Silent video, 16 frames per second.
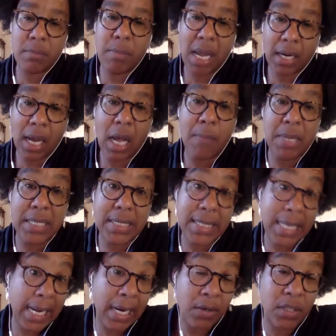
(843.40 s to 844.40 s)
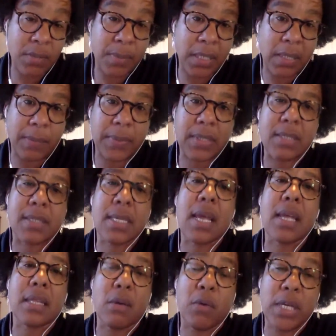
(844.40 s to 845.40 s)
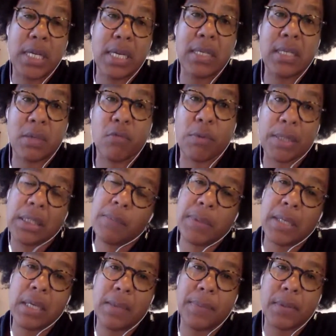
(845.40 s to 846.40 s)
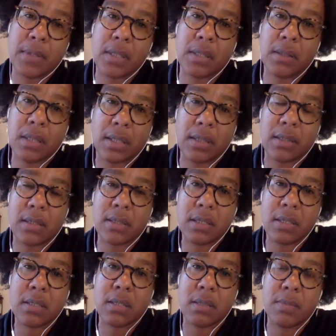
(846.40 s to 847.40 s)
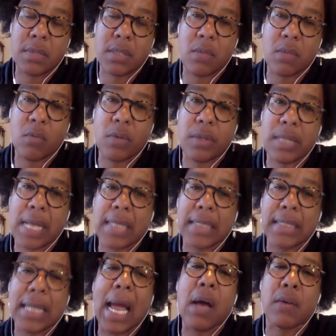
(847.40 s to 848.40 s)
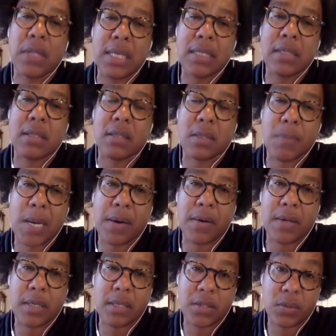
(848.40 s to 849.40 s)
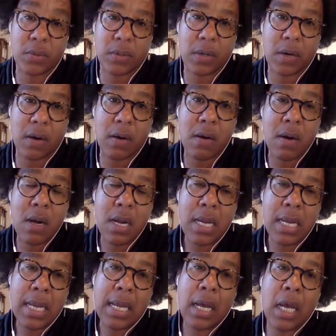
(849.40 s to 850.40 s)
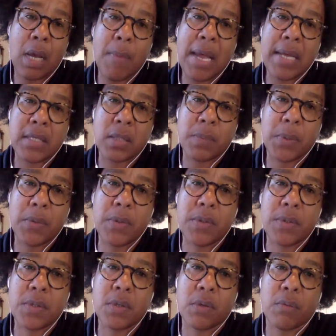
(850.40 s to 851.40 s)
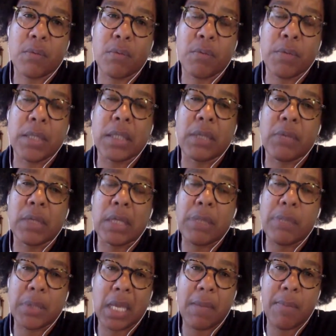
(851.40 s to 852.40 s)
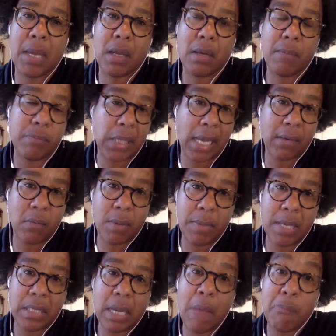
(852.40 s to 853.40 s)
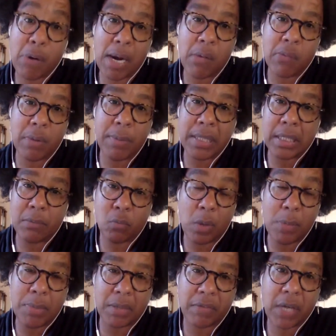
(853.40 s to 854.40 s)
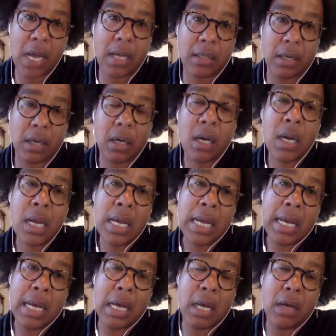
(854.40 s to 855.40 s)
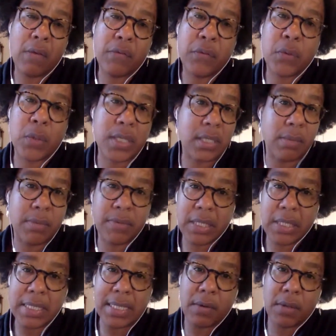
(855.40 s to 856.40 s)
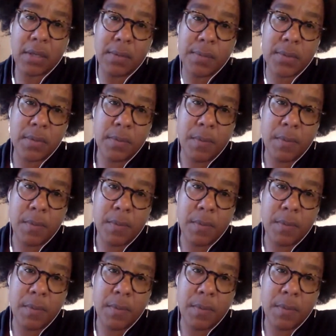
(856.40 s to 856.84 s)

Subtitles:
my comments there to be able to say that we need to really be able to look at the systems that allow these disparities to occur, as opposed to really, really blaming Black women and brown women and women of color for some of these outcomes.